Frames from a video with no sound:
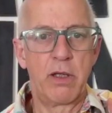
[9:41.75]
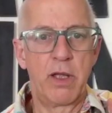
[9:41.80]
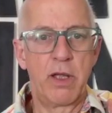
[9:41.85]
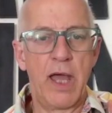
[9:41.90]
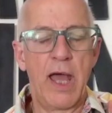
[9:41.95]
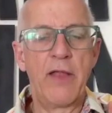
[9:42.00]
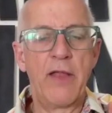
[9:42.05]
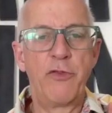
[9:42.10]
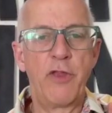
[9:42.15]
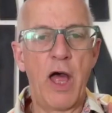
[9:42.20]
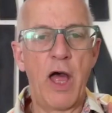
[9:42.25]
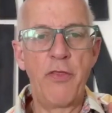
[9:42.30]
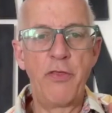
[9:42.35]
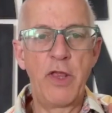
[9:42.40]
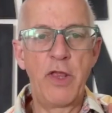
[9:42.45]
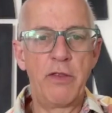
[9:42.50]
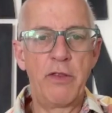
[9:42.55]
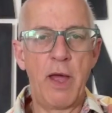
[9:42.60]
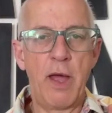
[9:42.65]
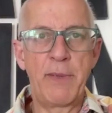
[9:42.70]
And
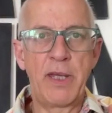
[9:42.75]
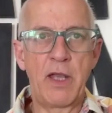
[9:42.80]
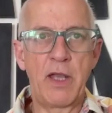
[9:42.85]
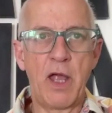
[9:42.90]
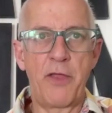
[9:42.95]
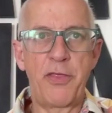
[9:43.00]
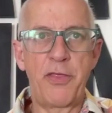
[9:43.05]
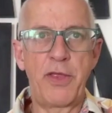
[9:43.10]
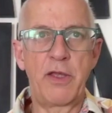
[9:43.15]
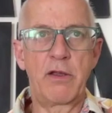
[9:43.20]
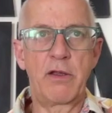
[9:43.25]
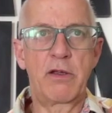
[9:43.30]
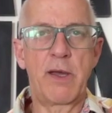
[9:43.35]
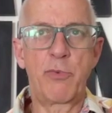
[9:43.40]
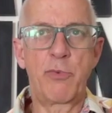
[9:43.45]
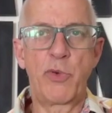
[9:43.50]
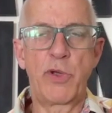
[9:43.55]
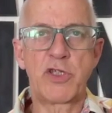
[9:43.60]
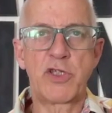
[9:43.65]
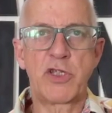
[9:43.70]
I think a
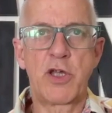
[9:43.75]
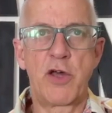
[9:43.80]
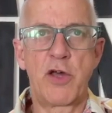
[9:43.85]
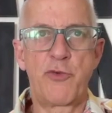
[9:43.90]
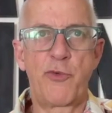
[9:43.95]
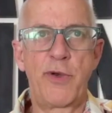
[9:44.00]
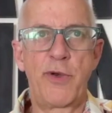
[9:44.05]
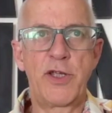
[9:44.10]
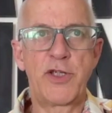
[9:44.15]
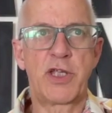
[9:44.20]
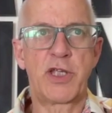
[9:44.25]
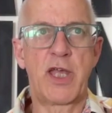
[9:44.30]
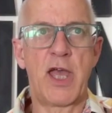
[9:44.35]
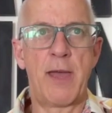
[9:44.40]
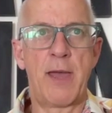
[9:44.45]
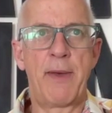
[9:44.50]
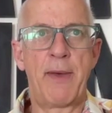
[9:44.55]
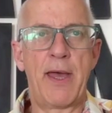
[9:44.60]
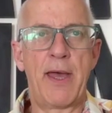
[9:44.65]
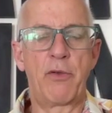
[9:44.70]
couple of weeks ago, the release that
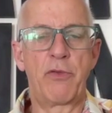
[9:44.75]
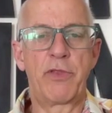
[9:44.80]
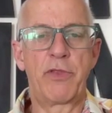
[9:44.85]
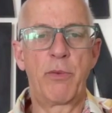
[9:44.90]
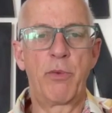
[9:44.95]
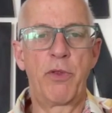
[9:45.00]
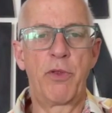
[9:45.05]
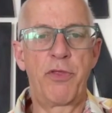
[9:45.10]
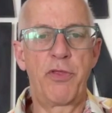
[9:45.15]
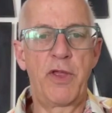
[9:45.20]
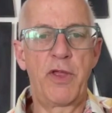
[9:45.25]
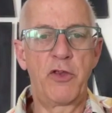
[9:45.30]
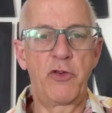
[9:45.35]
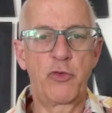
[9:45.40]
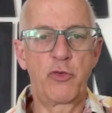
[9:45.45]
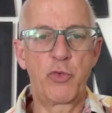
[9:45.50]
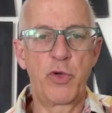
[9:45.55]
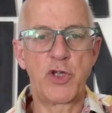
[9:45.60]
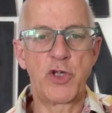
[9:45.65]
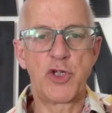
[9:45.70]
came out, there were
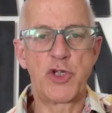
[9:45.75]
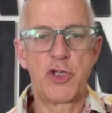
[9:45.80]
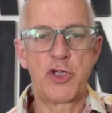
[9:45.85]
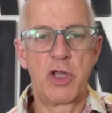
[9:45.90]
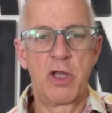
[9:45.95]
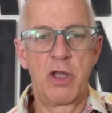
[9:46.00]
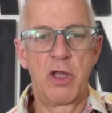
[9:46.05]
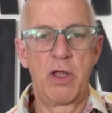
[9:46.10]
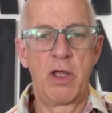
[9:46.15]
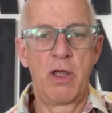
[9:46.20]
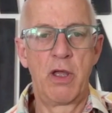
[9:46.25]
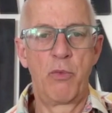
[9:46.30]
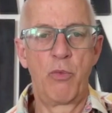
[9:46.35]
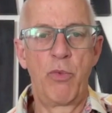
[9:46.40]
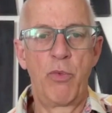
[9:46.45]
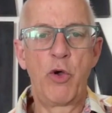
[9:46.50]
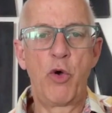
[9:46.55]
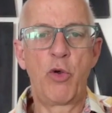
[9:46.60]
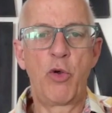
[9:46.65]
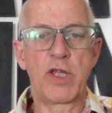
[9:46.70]
things which
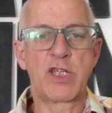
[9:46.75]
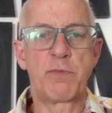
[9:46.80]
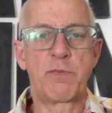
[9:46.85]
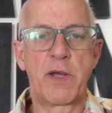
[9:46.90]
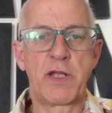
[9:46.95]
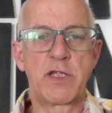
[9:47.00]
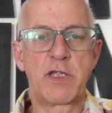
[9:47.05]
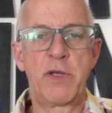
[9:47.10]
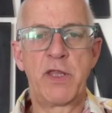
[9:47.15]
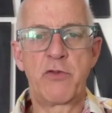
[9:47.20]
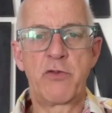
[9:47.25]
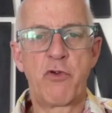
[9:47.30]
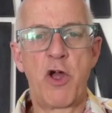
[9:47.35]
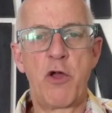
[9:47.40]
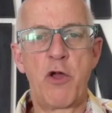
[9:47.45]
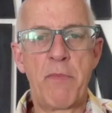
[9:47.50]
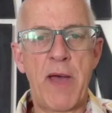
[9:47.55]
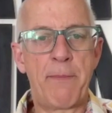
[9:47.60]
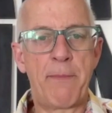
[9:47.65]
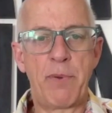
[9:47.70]
we all expected to be in the
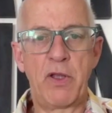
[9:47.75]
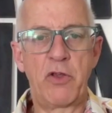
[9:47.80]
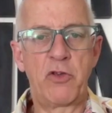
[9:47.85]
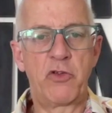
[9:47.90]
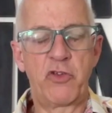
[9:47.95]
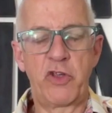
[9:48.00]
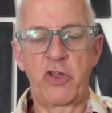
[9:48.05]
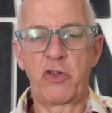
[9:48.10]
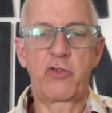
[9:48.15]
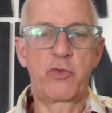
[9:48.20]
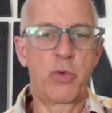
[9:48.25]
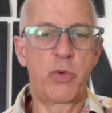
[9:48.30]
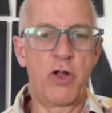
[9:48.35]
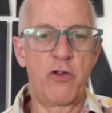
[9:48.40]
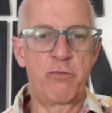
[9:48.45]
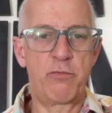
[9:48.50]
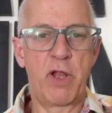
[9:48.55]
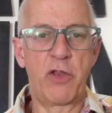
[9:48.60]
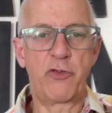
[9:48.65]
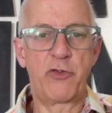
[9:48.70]
roadmap in 6-12
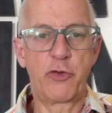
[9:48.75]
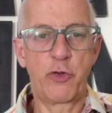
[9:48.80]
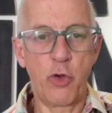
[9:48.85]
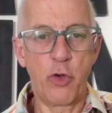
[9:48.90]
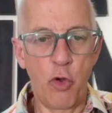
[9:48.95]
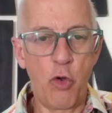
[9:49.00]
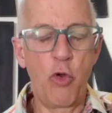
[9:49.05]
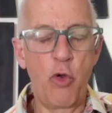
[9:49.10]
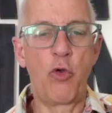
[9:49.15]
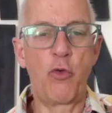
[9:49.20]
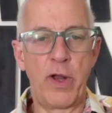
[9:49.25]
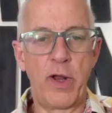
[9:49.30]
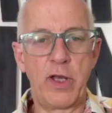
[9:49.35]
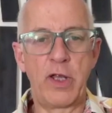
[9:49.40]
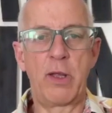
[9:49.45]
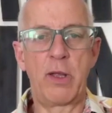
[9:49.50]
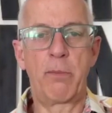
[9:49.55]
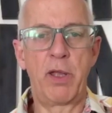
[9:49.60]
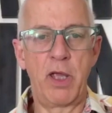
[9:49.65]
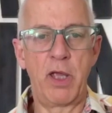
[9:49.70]
months had already
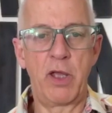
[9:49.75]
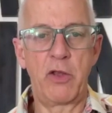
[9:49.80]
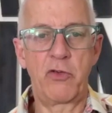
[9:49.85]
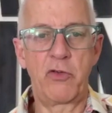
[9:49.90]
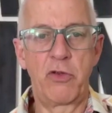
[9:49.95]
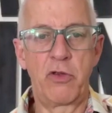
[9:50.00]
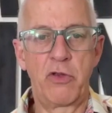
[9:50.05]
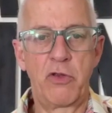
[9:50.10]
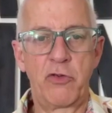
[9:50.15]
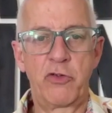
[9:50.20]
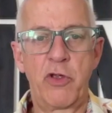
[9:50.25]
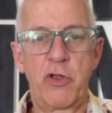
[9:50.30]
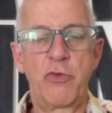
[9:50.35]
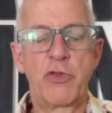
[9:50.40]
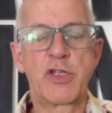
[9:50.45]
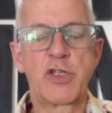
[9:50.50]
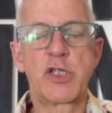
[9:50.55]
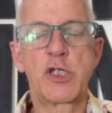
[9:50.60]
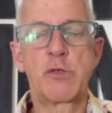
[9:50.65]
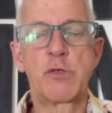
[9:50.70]
appeared. So the
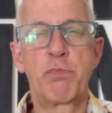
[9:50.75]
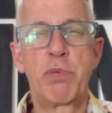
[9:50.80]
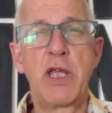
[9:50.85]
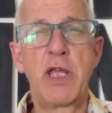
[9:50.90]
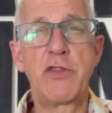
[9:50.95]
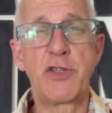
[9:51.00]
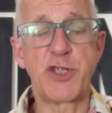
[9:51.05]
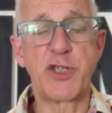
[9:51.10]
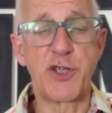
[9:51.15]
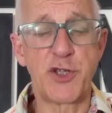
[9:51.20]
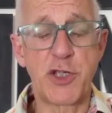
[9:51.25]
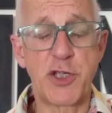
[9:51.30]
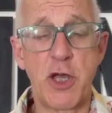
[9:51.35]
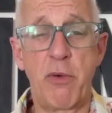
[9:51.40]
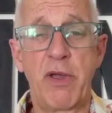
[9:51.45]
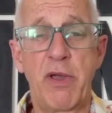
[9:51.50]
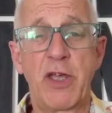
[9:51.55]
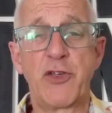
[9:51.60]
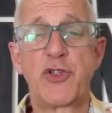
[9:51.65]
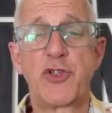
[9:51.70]
speed this is getting
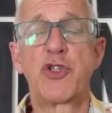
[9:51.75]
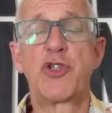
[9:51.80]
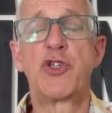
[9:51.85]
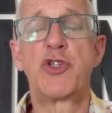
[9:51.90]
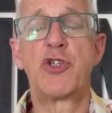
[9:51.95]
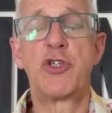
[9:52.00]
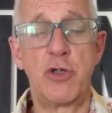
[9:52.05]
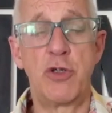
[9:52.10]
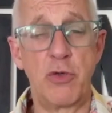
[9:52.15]
is huge.